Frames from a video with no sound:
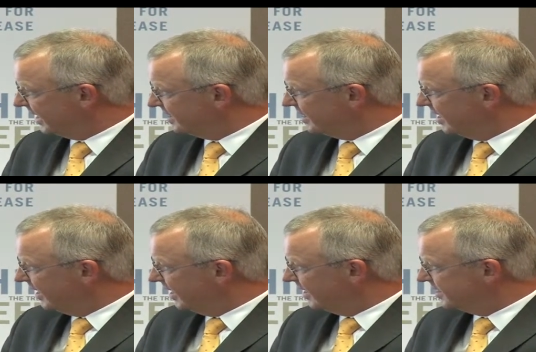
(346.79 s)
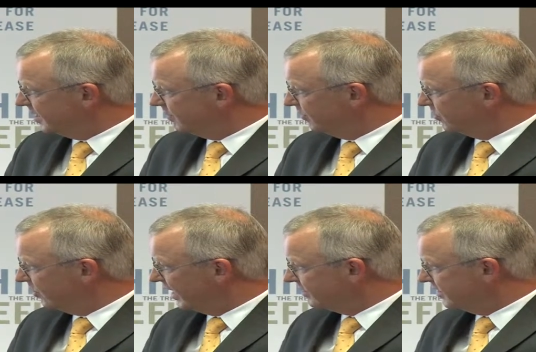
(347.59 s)
case in December of
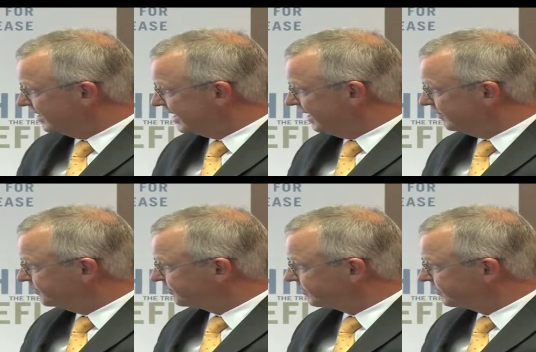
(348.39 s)
2010.